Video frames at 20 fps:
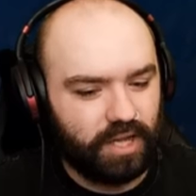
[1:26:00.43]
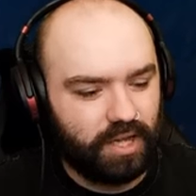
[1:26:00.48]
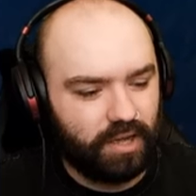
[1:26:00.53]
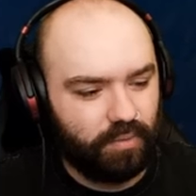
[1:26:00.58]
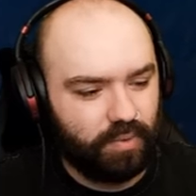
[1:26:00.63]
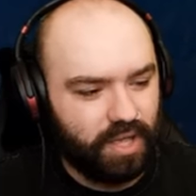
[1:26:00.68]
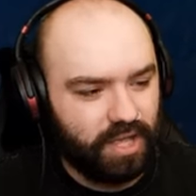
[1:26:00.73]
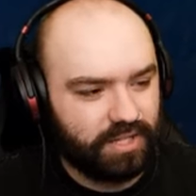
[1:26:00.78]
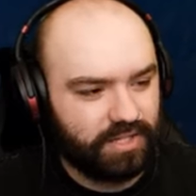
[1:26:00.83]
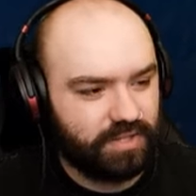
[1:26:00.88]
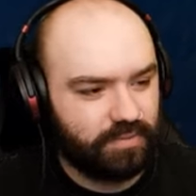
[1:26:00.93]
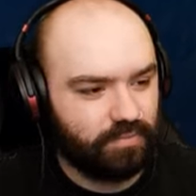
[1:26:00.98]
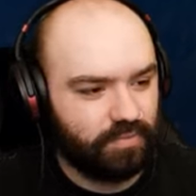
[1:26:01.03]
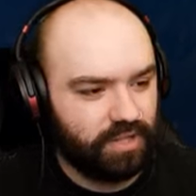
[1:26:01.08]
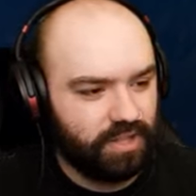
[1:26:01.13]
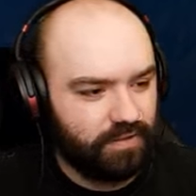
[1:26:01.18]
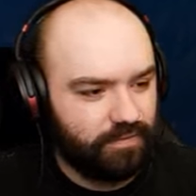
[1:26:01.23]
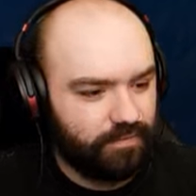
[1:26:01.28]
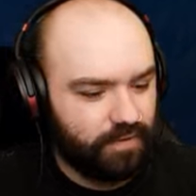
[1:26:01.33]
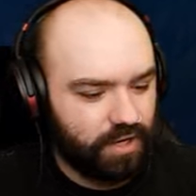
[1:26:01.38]
uh, we had some
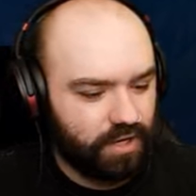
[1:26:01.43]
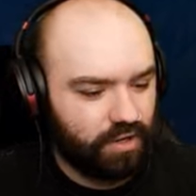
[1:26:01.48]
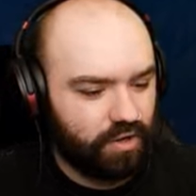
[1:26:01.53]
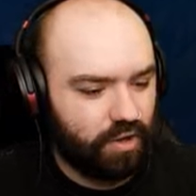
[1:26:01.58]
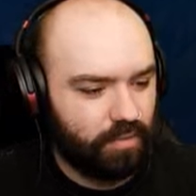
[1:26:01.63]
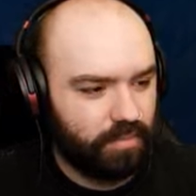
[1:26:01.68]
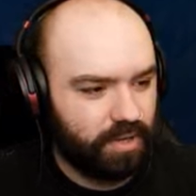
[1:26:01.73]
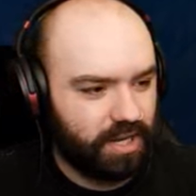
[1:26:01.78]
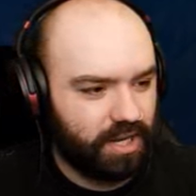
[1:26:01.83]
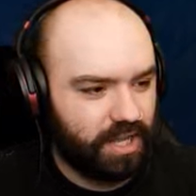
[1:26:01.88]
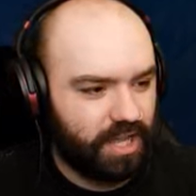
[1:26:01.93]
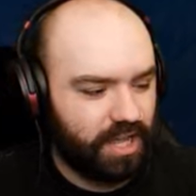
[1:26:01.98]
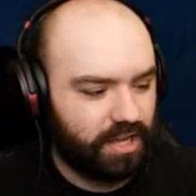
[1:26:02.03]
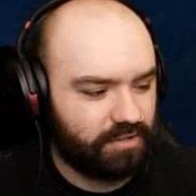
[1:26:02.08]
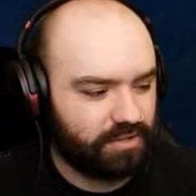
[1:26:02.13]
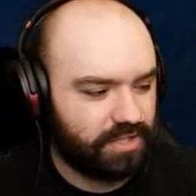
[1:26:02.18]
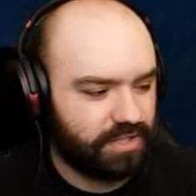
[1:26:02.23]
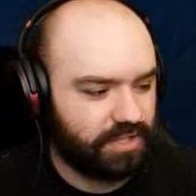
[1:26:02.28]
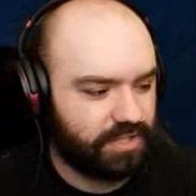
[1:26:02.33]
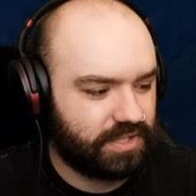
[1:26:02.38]
really fun combat
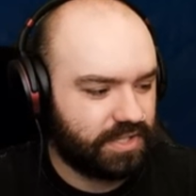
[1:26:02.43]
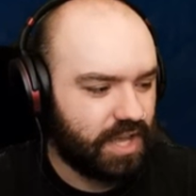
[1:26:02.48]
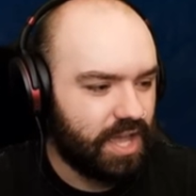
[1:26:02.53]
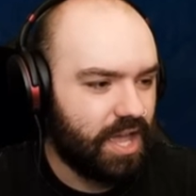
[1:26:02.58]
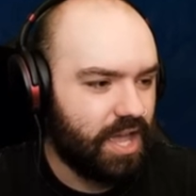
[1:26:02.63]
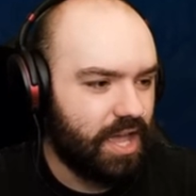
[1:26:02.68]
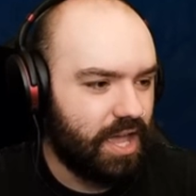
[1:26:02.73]
encounters,